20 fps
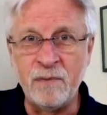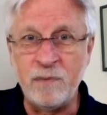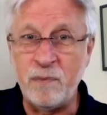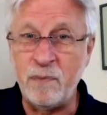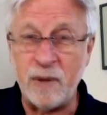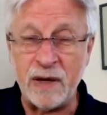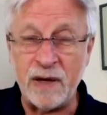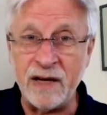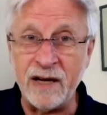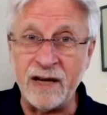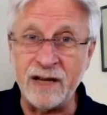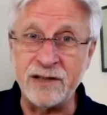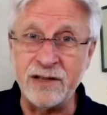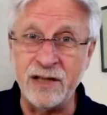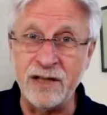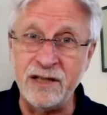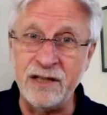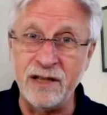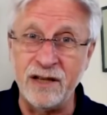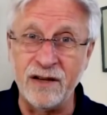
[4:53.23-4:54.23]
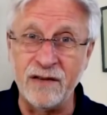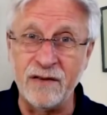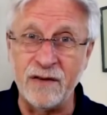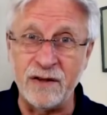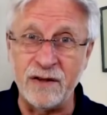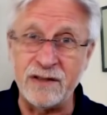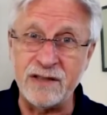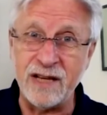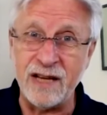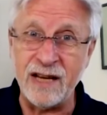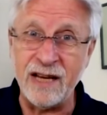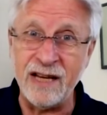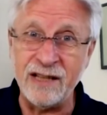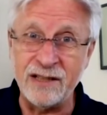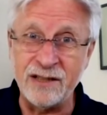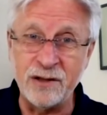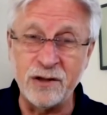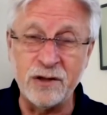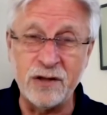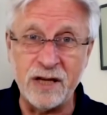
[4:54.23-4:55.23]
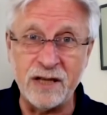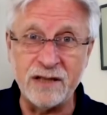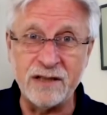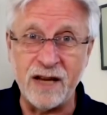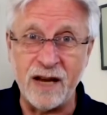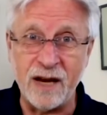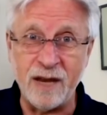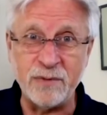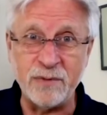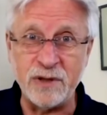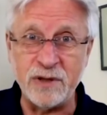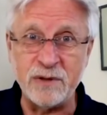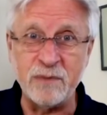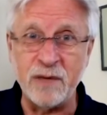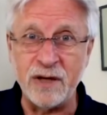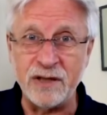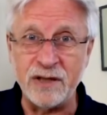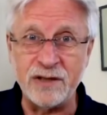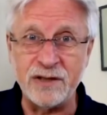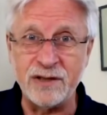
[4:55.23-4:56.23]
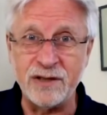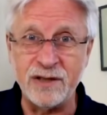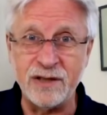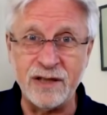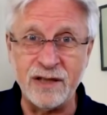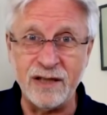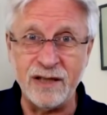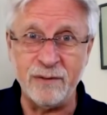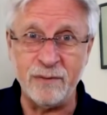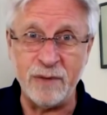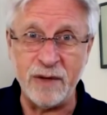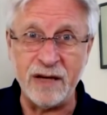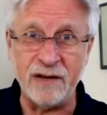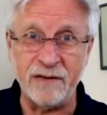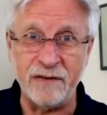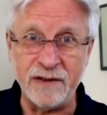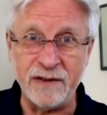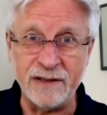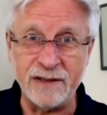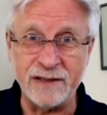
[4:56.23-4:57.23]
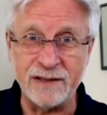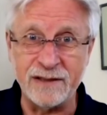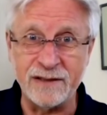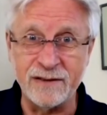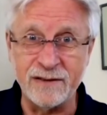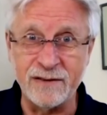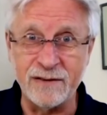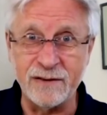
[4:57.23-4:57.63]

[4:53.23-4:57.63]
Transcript: but it actually delivers 8 to 10 times as much in benefits.